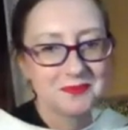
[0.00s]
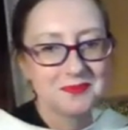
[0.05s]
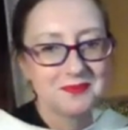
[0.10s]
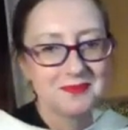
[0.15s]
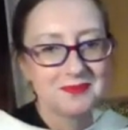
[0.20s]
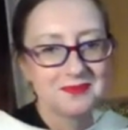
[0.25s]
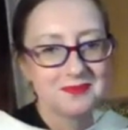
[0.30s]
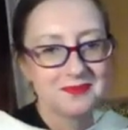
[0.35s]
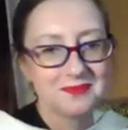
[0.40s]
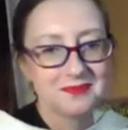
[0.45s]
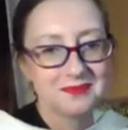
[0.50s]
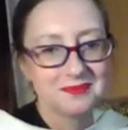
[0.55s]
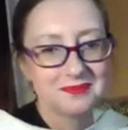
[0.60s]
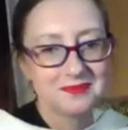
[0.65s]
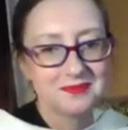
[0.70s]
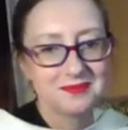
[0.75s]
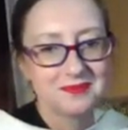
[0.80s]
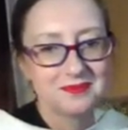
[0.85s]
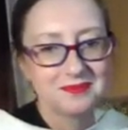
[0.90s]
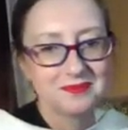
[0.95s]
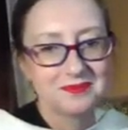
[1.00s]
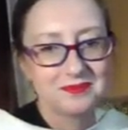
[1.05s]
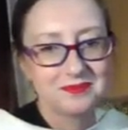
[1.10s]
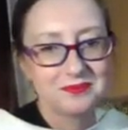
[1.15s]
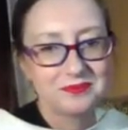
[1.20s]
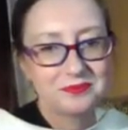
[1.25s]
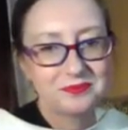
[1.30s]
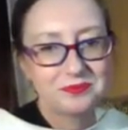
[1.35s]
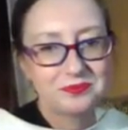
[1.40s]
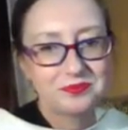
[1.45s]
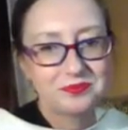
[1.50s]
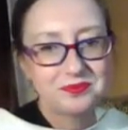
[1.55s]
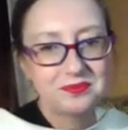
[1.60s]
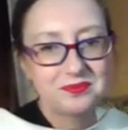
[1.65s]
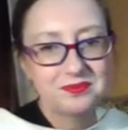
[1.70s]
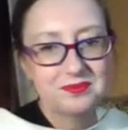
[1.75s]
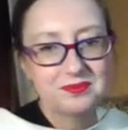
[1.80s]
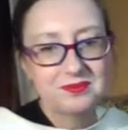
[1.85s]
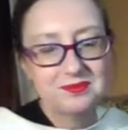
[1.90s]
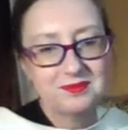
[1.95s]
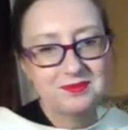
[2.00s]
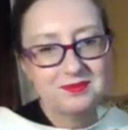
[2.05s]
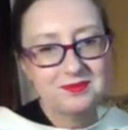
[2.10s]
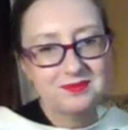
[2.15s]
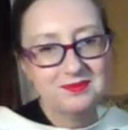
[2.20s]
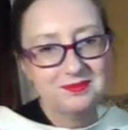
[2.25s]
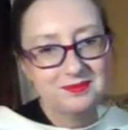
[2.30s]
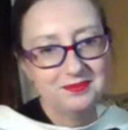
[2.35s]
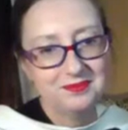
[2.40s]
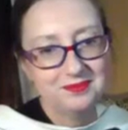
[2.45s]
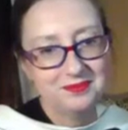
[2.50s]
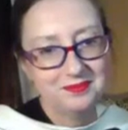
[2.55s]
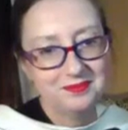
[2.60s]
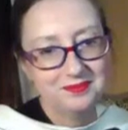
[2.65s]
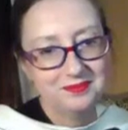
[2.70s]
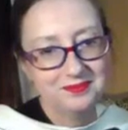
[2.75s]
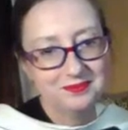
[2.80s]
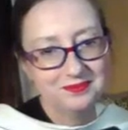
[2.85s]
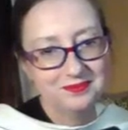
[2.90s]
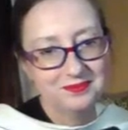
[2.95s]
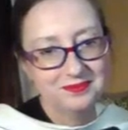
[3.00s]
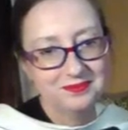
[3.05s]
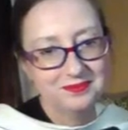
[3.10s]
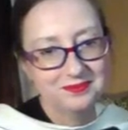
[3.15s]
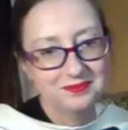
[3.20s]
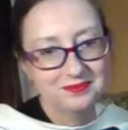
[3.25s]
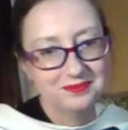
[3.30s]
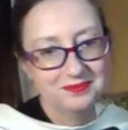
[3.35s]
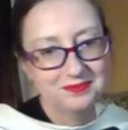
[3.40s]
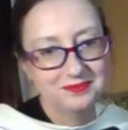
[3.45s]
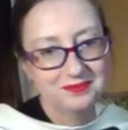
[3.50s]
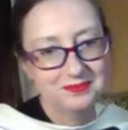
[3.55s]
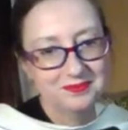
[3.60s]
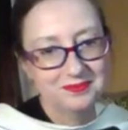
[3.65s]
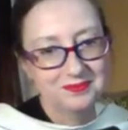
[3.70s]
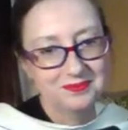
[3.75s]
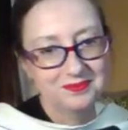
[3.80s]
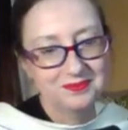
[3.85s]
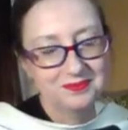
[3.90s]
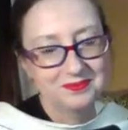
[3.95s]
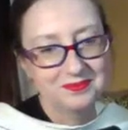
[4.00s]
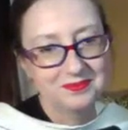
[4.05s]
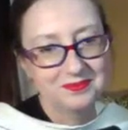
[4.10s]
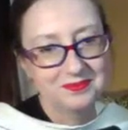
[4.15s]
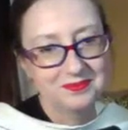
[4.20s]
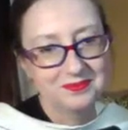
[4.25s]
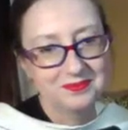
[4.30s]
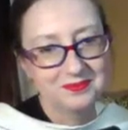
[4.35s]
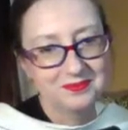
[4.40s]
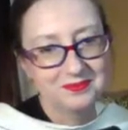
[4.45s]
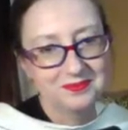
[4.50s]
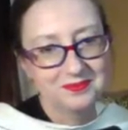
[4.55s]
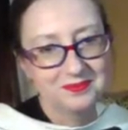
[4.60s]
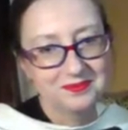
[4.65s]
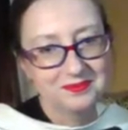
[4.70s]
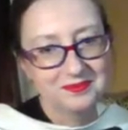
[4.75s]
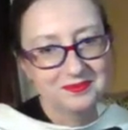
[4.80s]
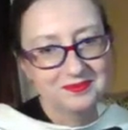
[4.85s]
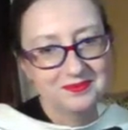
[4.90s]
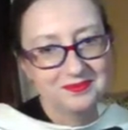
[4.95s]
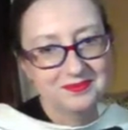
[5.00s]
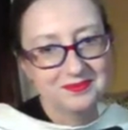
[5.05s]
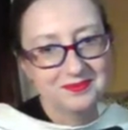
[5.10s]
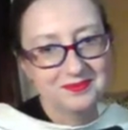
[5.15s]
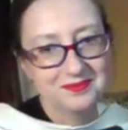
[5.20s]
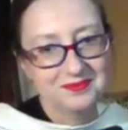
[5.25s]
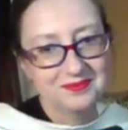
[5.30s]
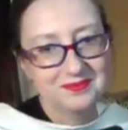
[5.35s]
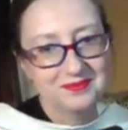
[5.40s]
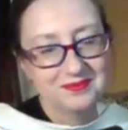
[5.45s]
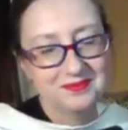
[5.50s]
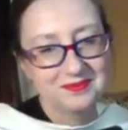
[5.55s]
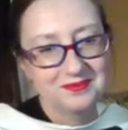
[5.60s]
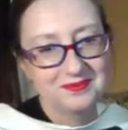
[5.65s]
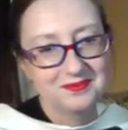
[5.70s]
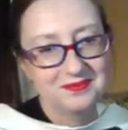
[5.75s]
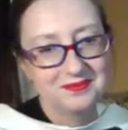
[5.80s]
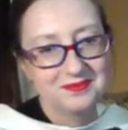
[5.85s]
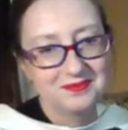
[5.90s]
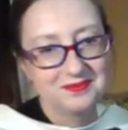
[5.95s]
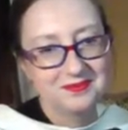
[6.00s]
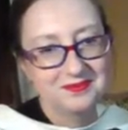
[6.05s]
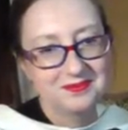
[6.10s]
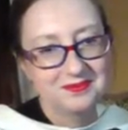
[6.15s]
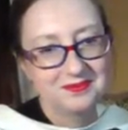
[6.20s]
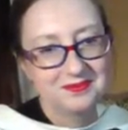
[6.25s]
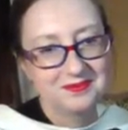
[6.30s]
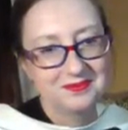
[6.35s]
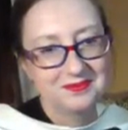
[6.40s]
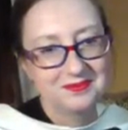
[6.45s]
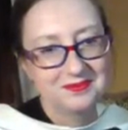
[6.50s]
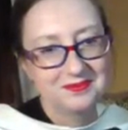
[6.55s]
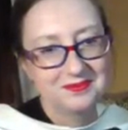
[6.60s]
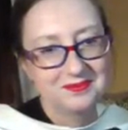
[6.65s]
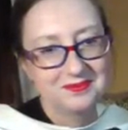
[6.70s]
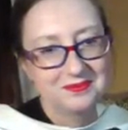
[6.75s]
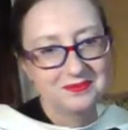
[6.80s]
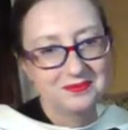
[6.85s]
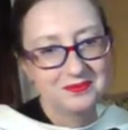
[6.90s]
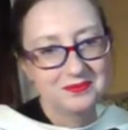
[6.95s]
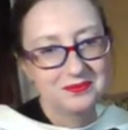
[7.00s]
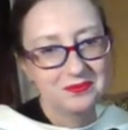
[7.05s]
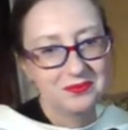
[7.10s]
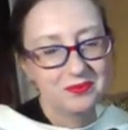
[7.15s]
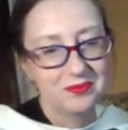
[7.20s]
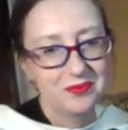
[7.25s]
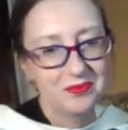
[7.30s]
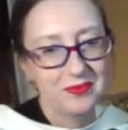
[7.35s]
No words are spoken by the person on screen.